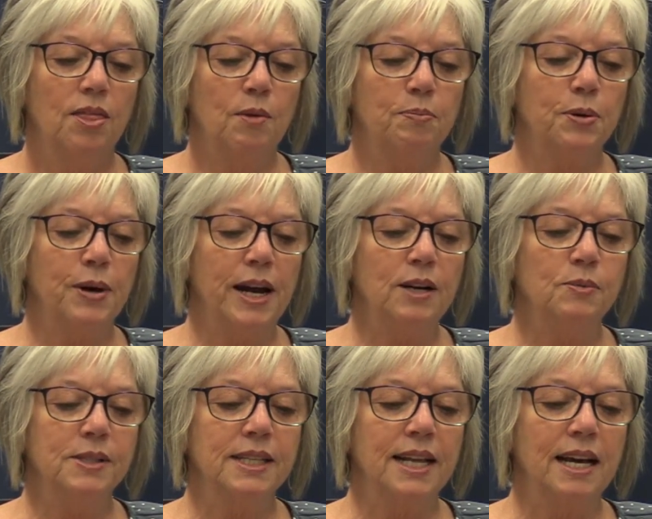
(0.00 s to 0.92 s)
The
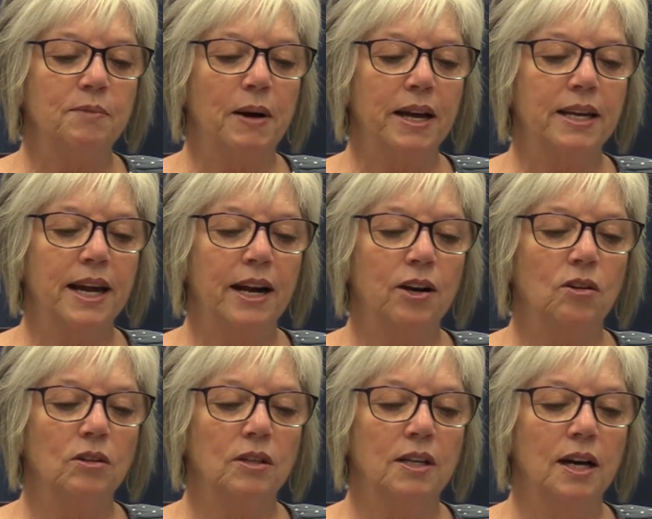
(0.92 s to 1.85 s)
parade was led by
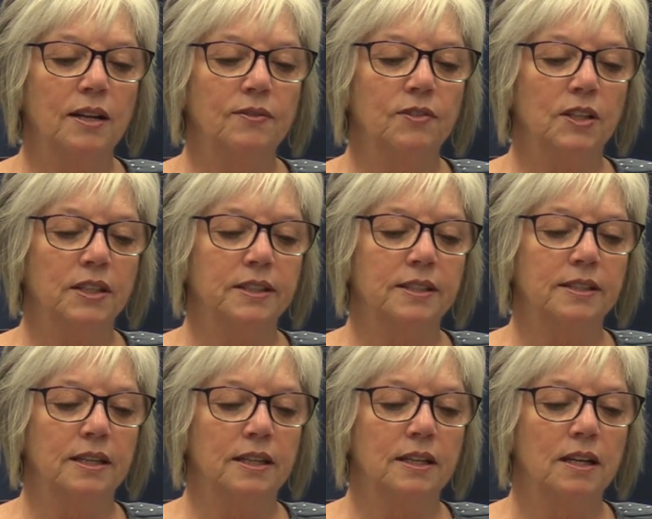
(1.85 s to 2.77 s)
Carol
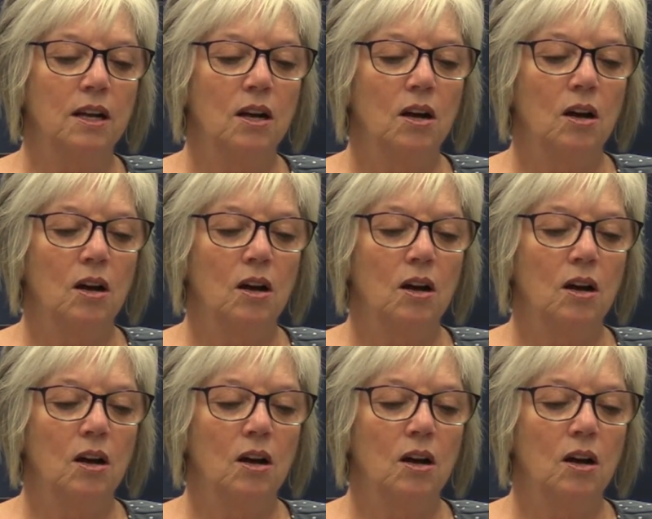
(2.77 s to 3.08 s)
Gunvaldsson,